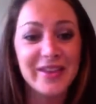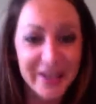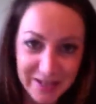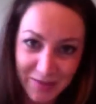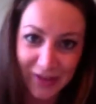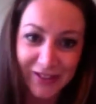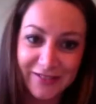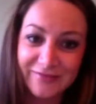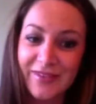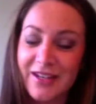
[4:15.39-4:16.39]
And then I
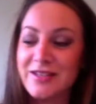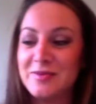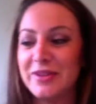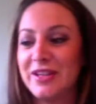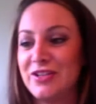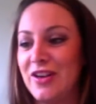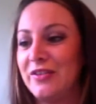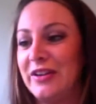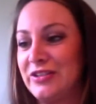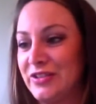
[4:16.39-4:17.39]
smelled it, and it smelled like
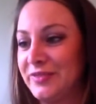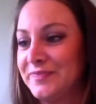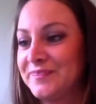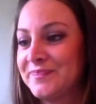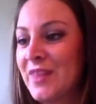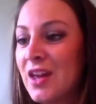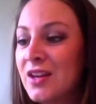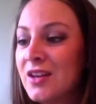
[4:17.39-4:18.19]
a Jolly Rancher.